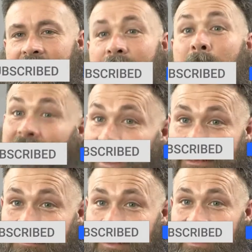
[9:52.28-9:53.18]
But like
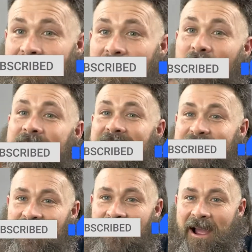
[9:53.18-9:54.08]
the video,
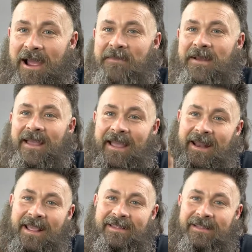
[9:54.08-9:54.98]
subscribe,
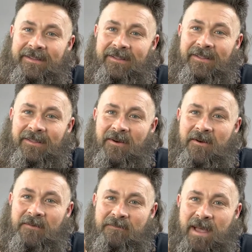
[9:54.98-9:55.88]
and hit the little
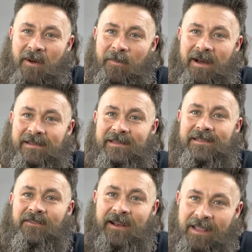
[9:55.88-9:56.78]
alert bell button
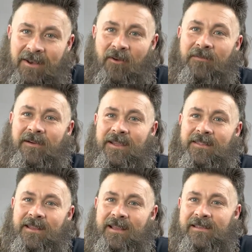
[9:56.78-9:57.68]
so that it can notify you
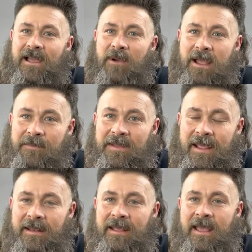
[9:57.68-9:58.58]
the next time we
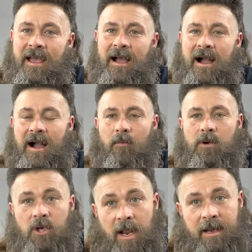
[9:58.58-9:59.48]
update.
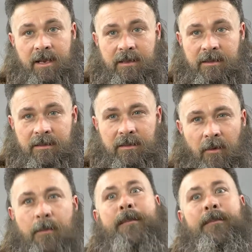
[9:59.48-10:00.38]
We're trying to
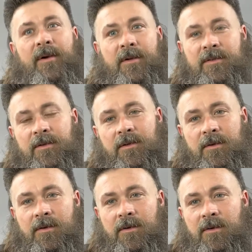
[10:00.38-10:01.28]
remember
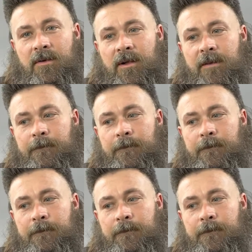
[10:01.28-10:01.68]
to